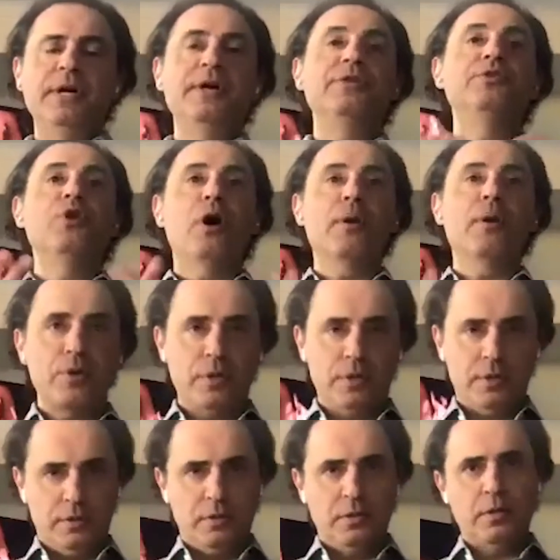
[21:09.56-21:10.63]

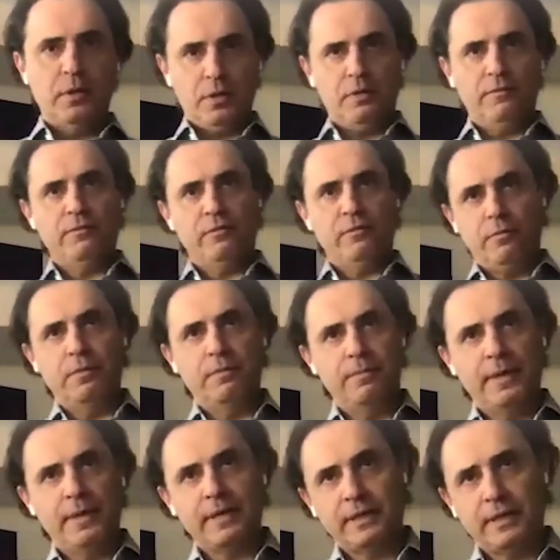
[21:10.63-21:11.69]
adoption of open
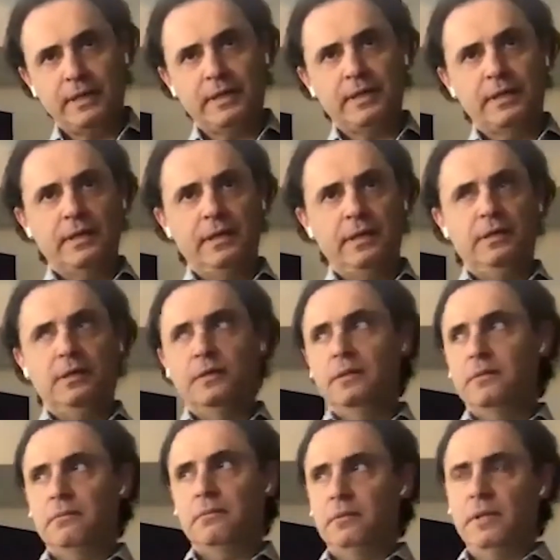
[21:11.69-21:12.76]
banking in
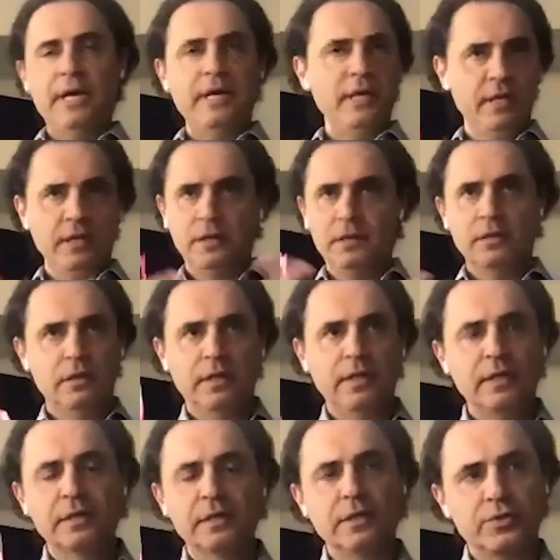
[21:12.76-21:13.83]
any
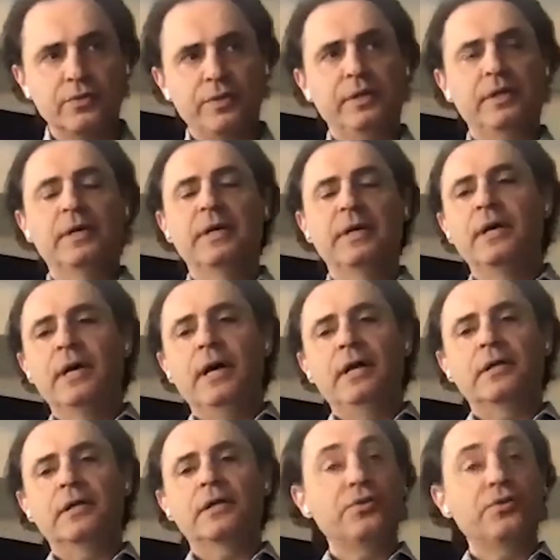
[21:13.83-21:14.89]
country,
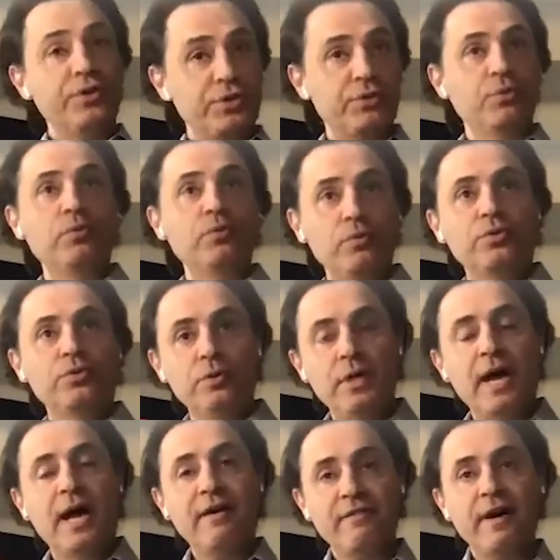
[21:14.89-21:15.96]
and the countries who
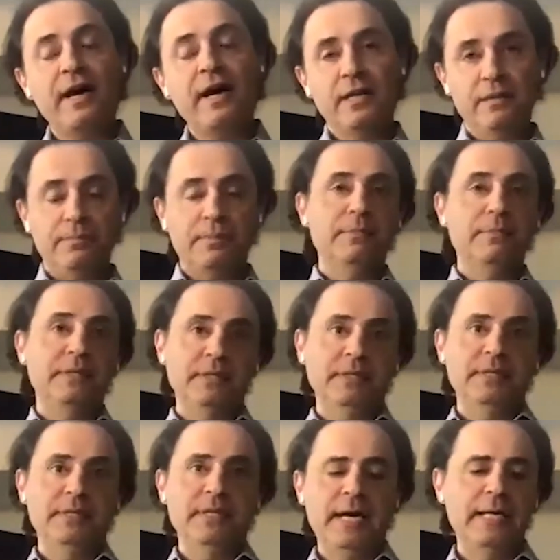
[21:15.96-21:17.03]
have had
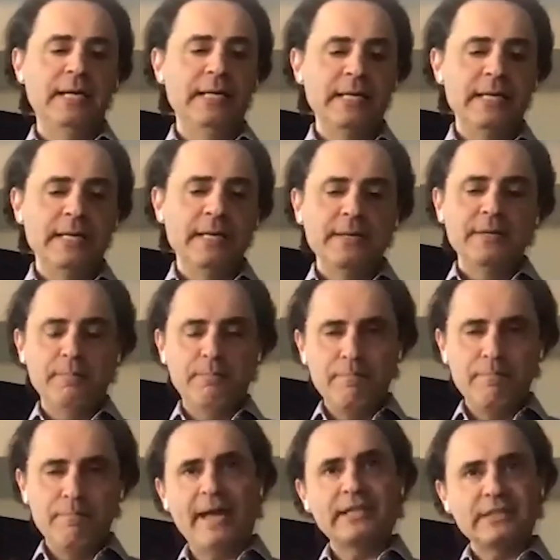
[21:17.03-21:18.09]
implemented that, the
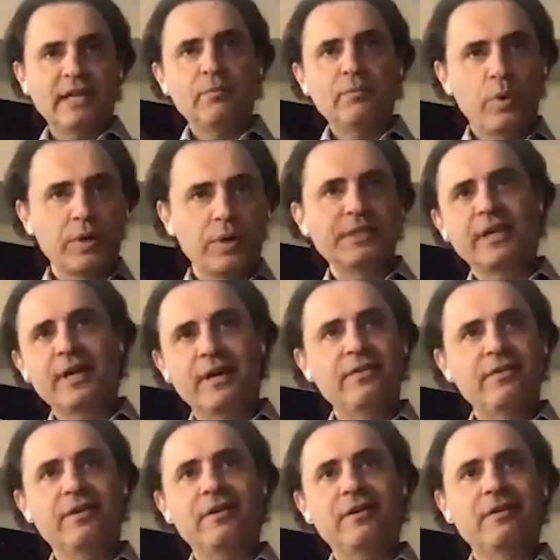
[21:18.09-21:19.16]
banks have worked
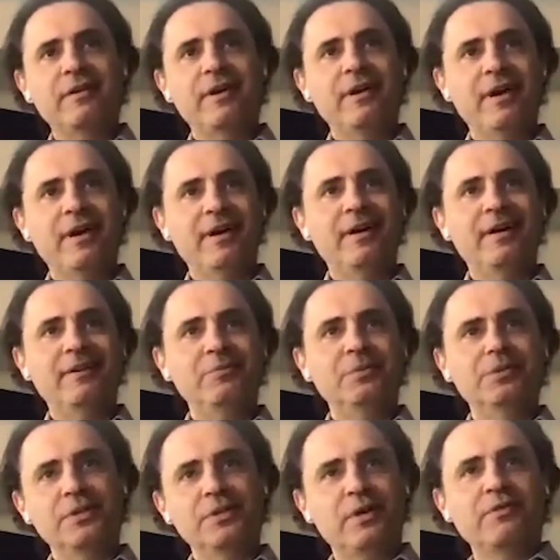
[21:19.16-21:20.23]
together and
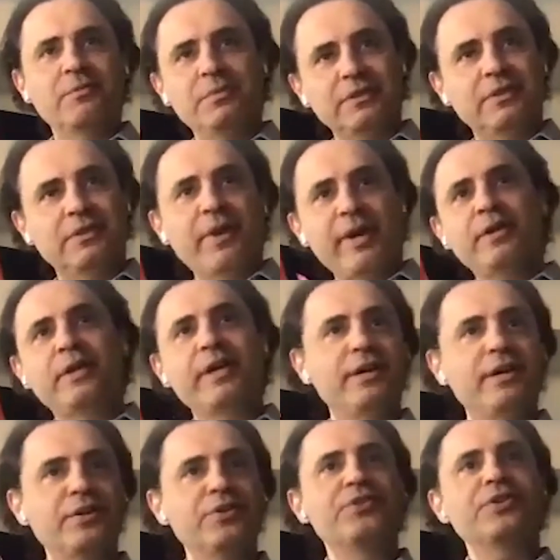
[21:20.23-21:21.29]
with the government and
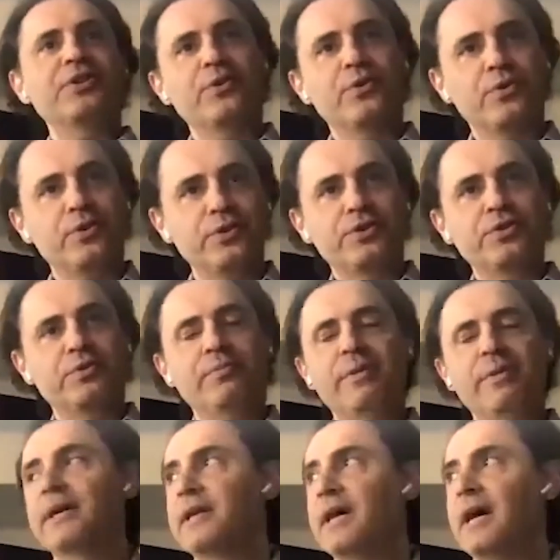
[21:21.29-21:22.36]
regulators in order to
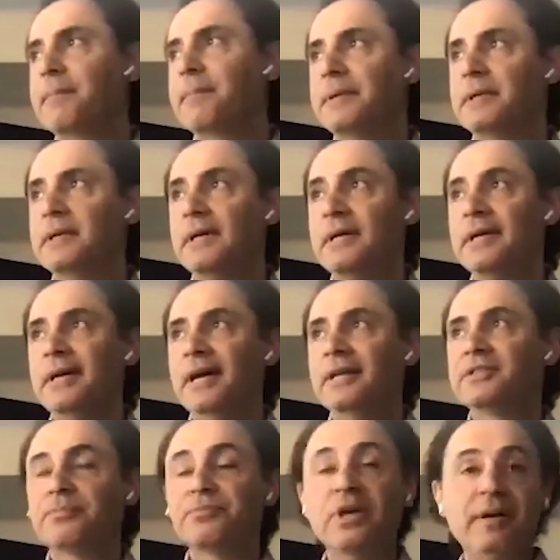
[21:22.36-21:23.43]
make it happen.
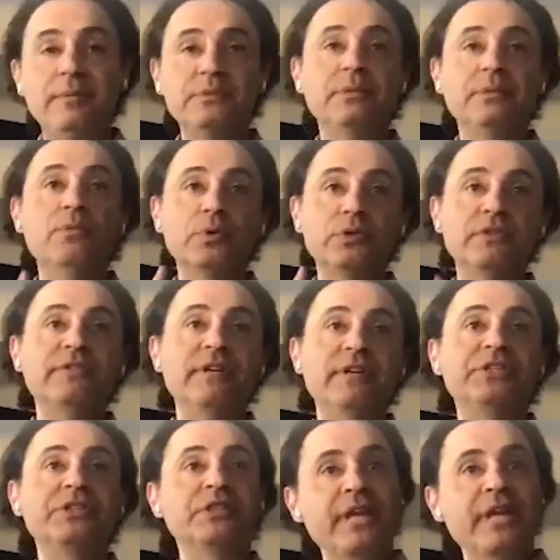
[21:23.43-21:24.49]
And sometimes the
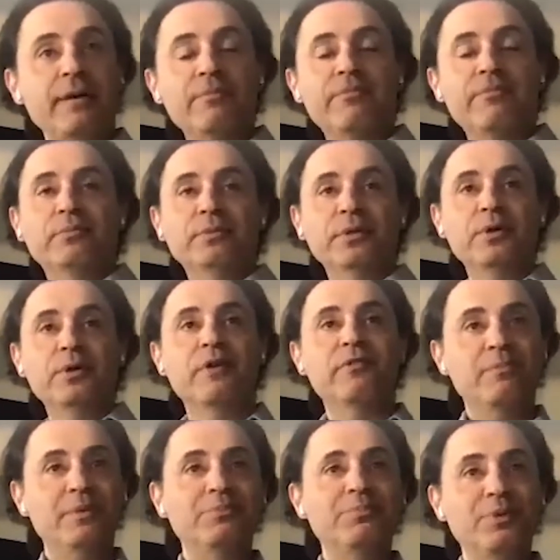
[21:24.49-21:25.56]
motivation came from the
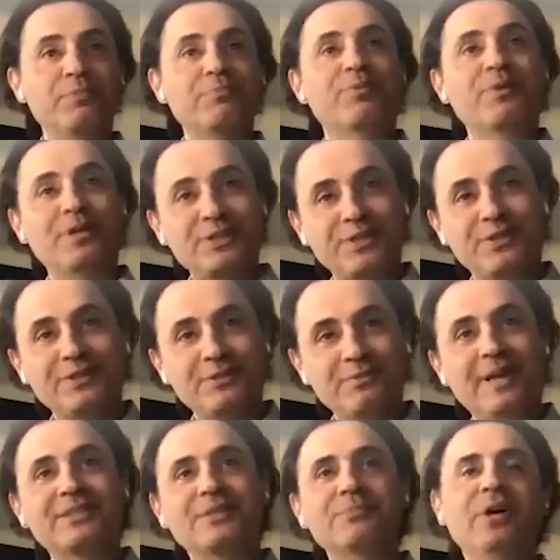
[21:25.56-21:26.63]
government putting pressure on the
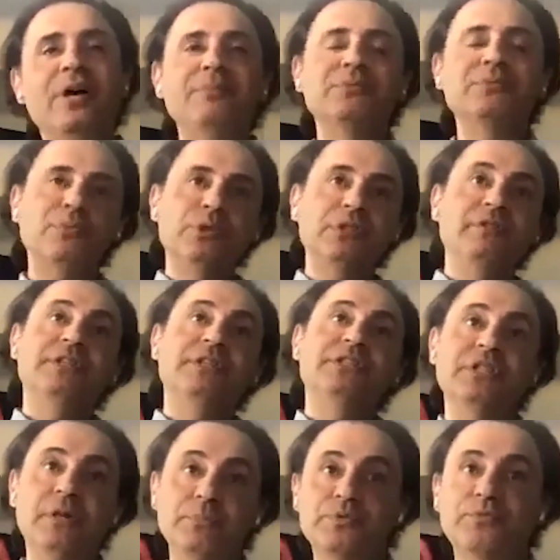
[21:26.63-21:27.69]
banks. Sometimes the
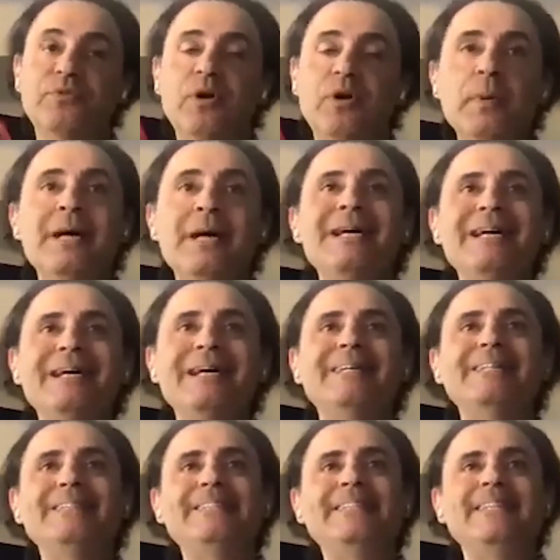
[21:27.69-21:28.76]
motivation comes from
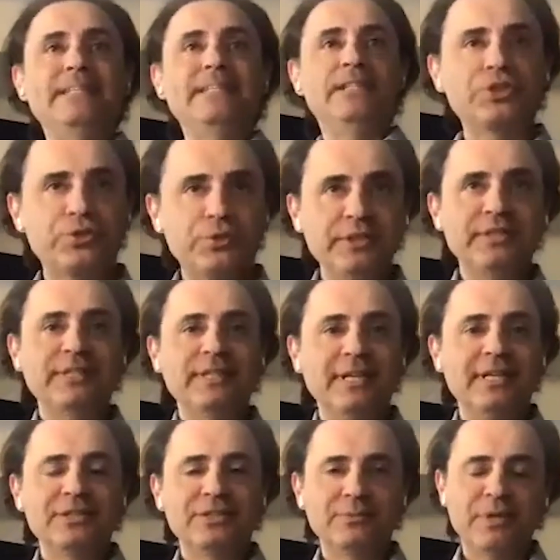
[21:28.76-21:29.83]
the industry.
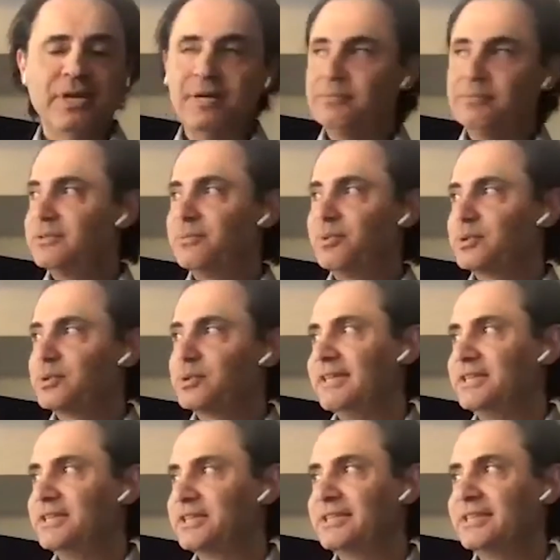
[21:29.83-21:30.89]
Sometimes the
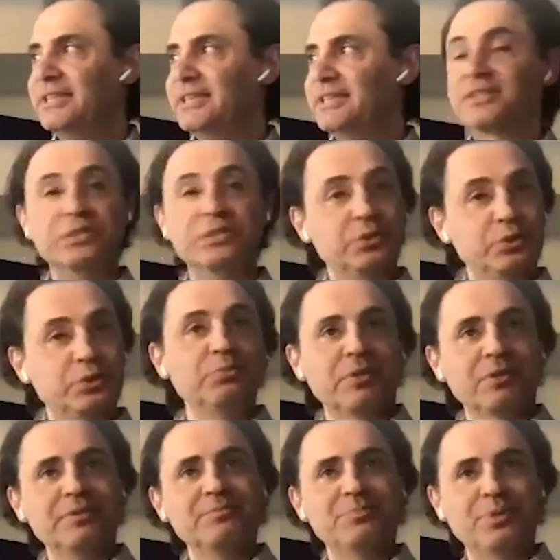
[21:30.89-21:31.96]
motivation is the
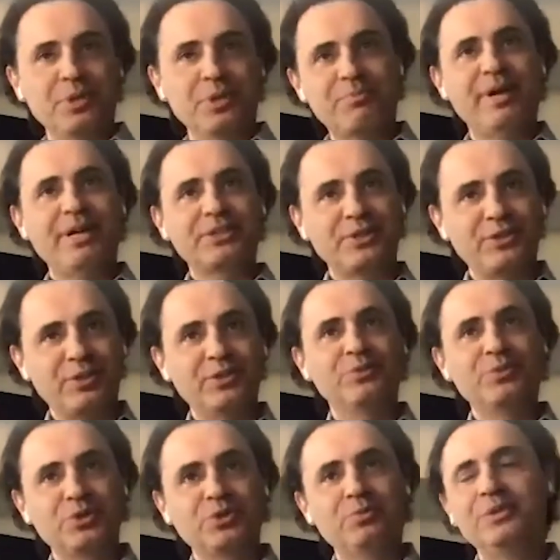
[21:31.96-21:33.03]
consumer putting pressure
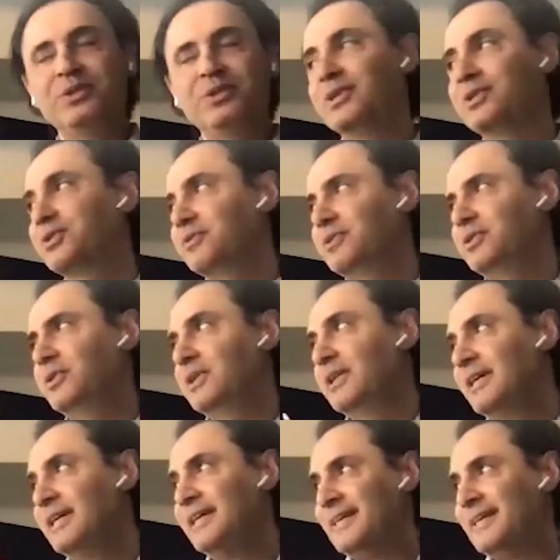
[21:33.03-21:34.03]
on should we do it.